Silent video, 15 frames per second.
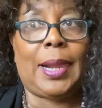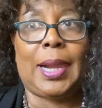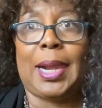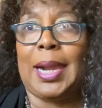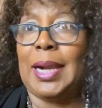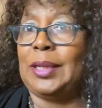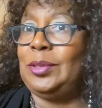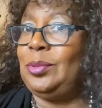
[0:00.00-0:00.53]

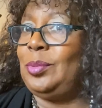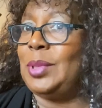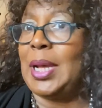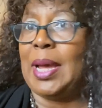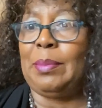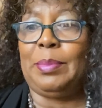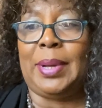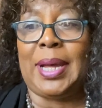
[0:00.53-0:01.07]
I do
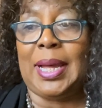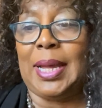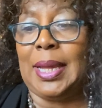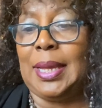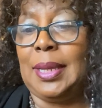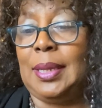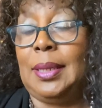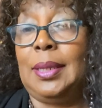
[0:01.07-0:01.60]
not buy
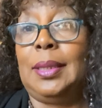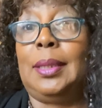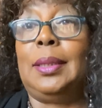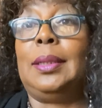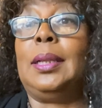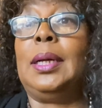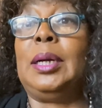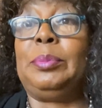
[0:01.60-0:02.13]

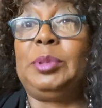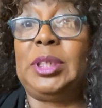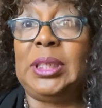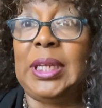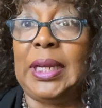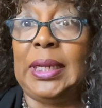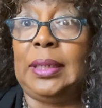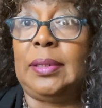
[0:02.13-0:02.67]

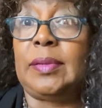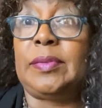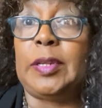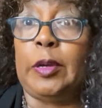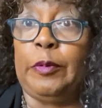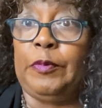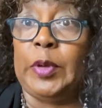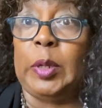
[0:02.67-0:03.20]
up-to-date
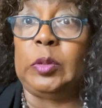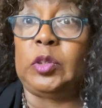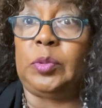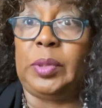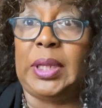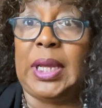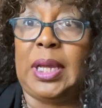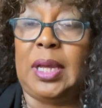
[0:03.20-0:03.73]
cell phones
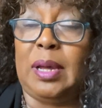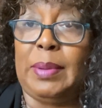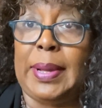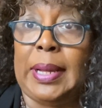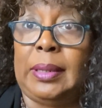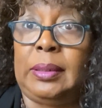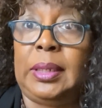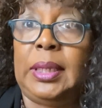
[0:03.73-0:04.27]
when they come
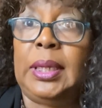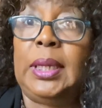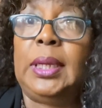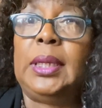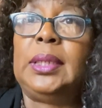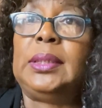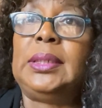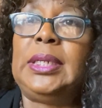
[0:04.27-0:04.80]
out.
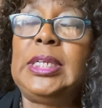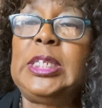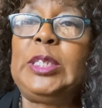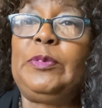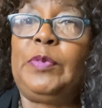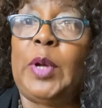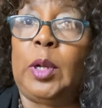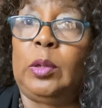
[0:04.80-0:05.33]
These
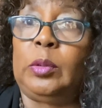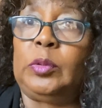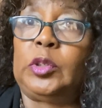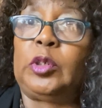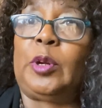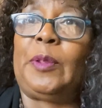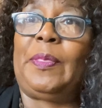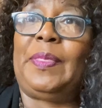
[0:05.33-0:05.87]
phones
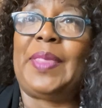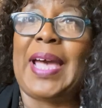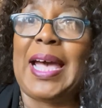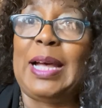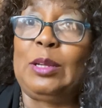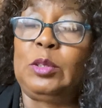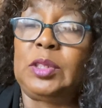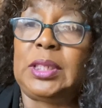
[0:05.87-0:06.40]
are
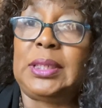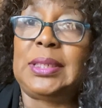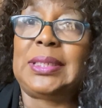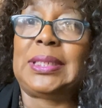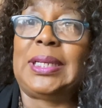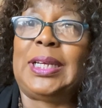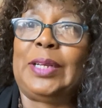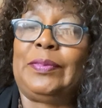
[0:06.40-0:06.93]
thousands
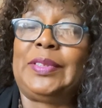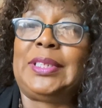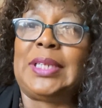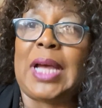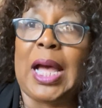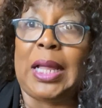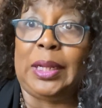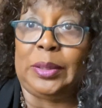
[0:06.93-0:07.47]
of
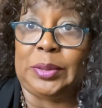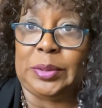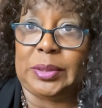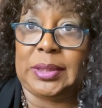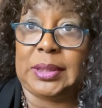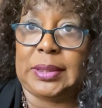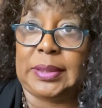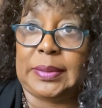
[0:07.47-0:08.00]

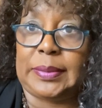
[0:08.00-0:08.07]
dollars.